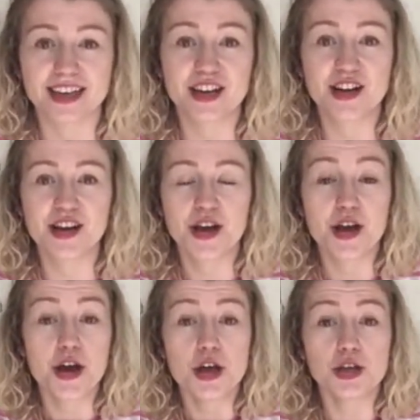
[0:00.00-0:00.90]

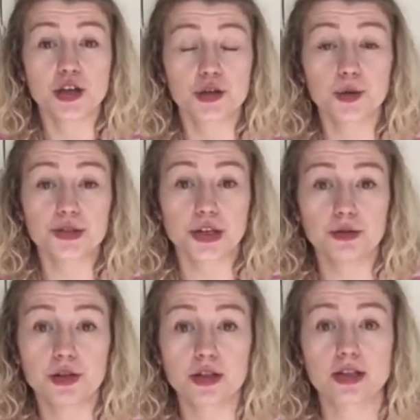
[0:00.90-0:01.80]
You can also
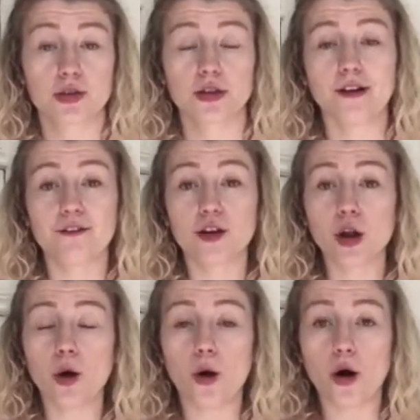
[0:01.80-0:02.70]
do this on the
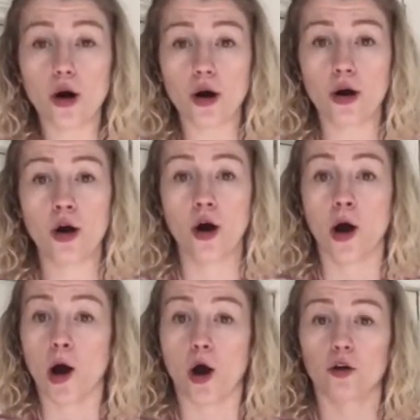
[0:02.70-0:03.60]
floor
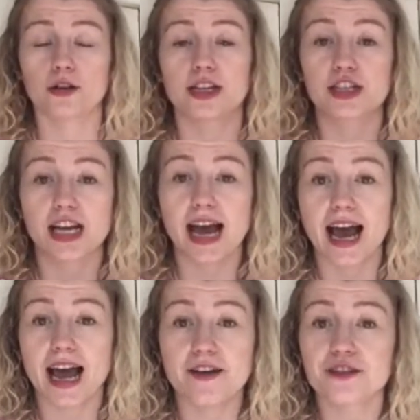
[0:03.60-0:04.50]
or in a
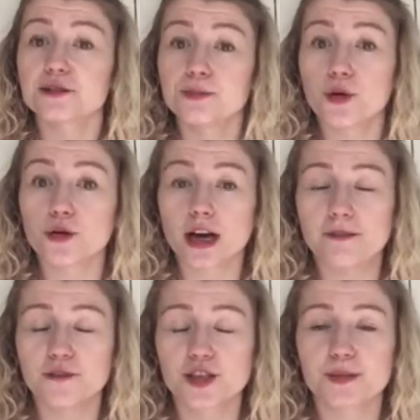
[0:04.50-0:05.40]
chair if it's more
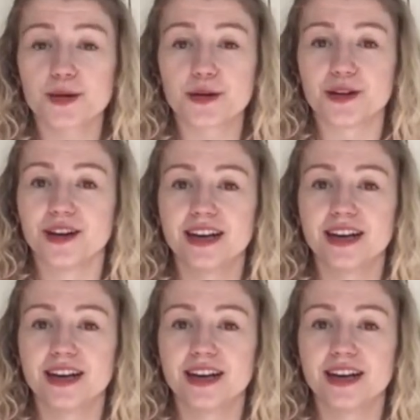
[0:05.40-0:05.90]
comfortable.